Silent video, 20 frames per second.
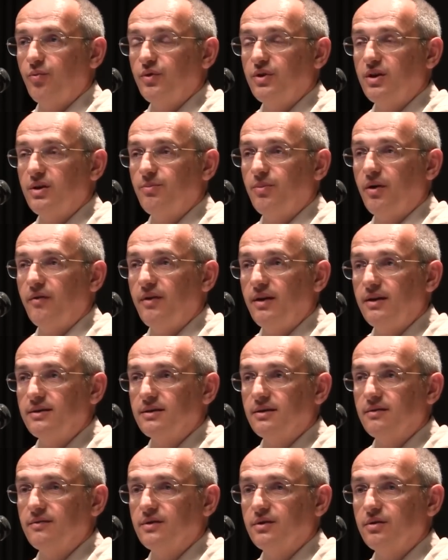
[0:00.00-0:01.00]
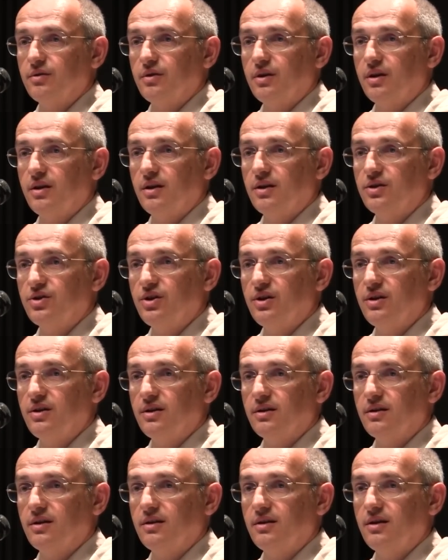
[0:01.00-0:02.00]
find 100
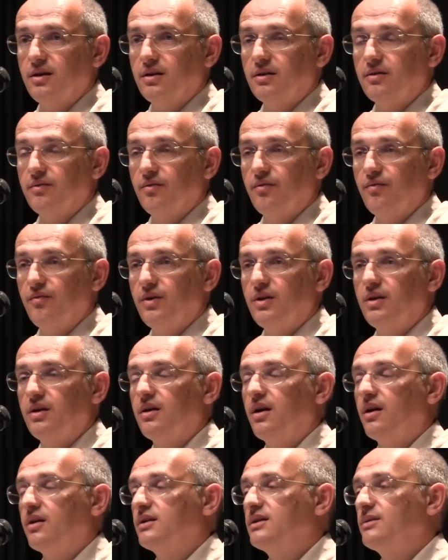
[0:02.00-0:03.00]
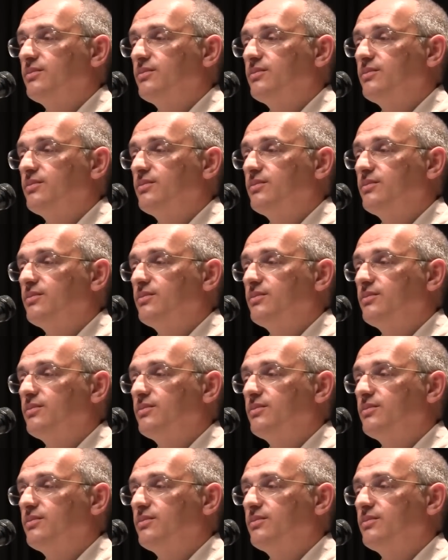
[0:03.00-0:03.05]
reasons not to